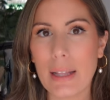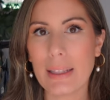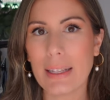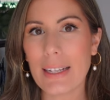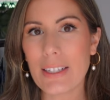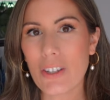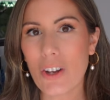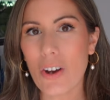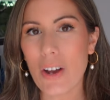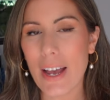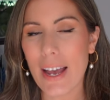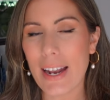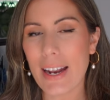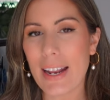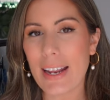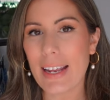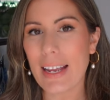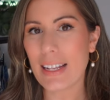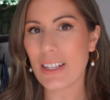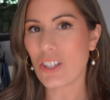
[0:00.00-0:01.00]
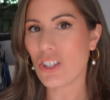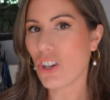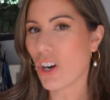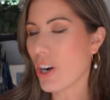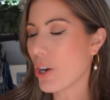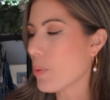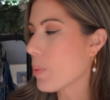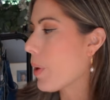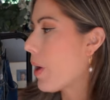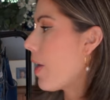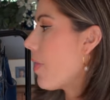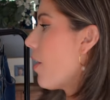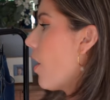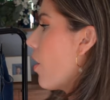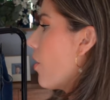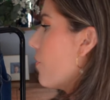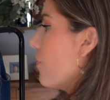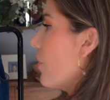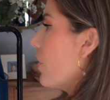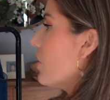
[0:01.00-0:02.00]
Let's go ahead and get started with
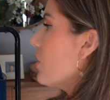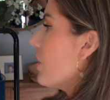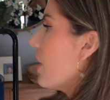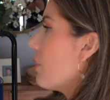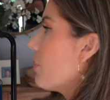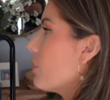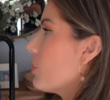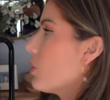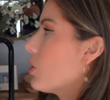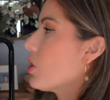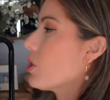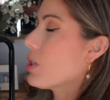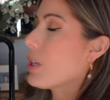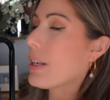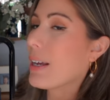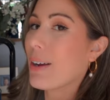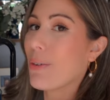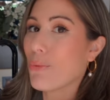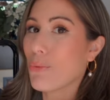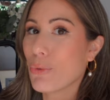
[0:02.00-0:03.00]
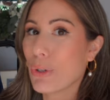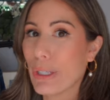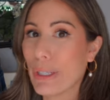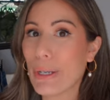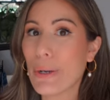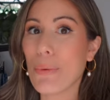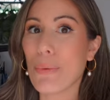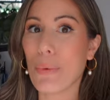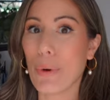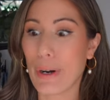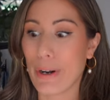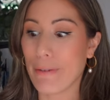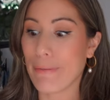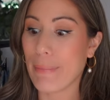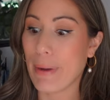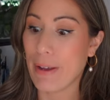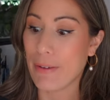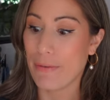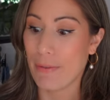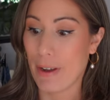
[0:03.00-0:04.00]
our first item, which is like really one of
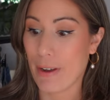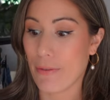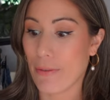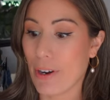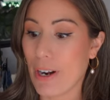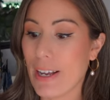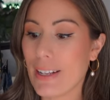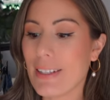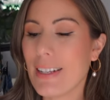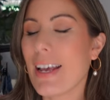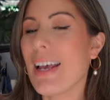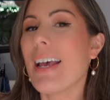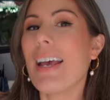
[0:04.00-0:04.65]
my favorites,